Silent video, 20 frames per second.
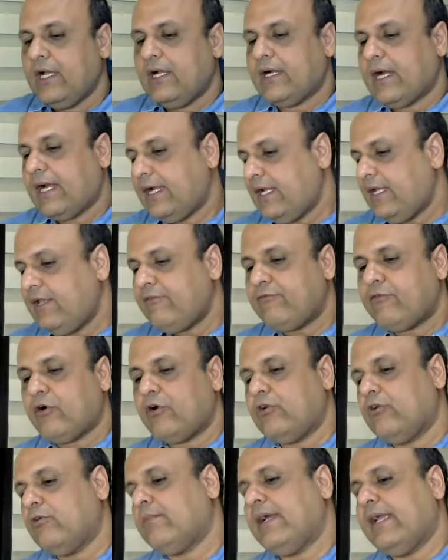kindly
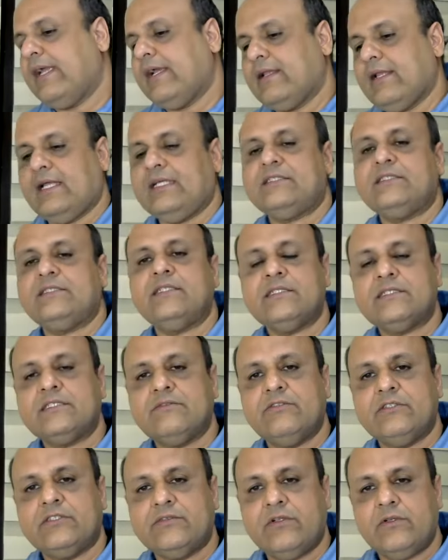follow my
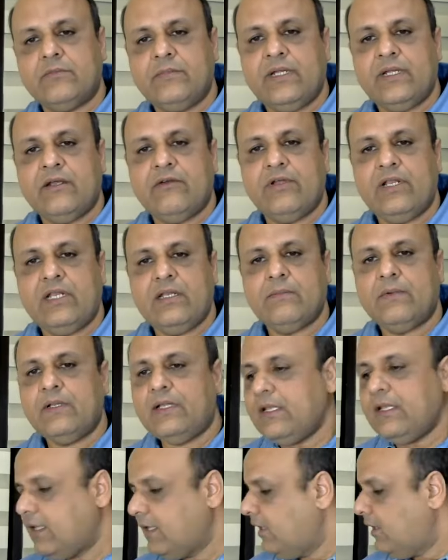classes which will be
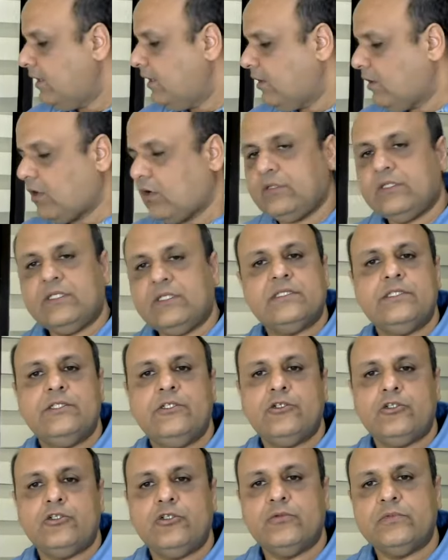available on this
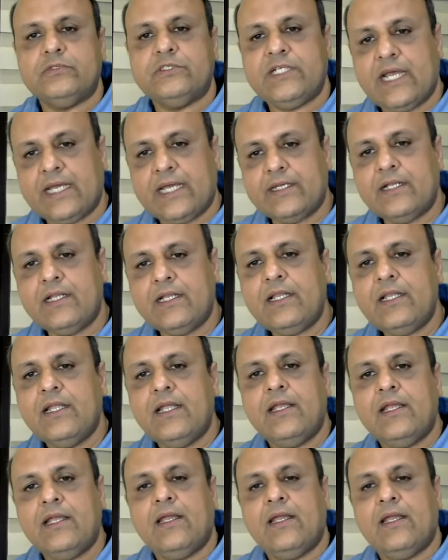YouTube channel.